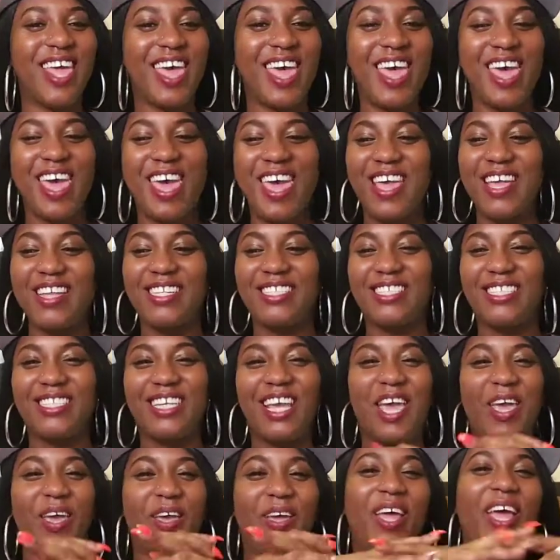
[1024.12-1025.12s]
and
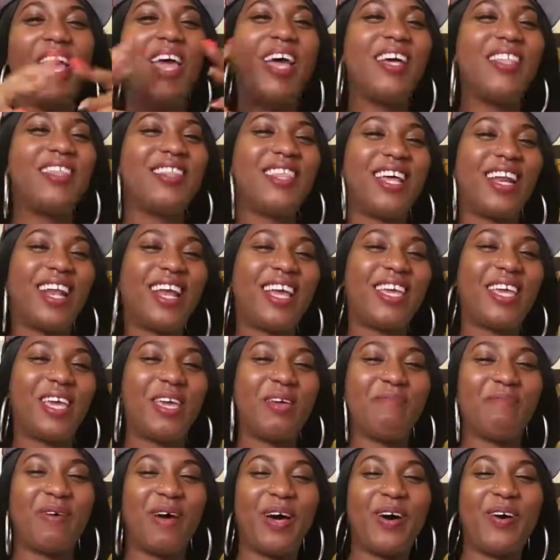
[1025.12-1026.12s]
then I
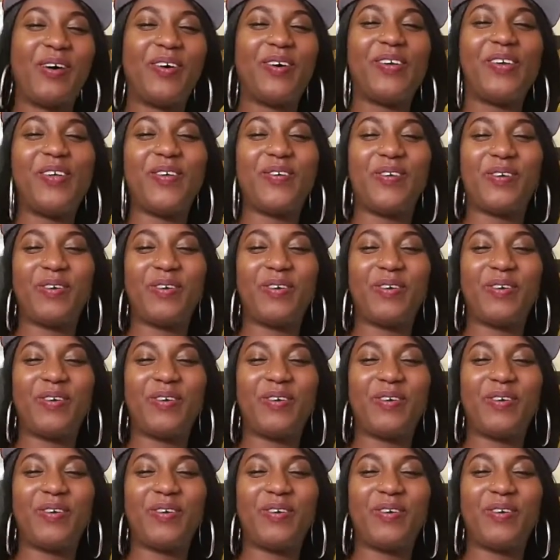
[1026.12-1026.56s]
came out, you know,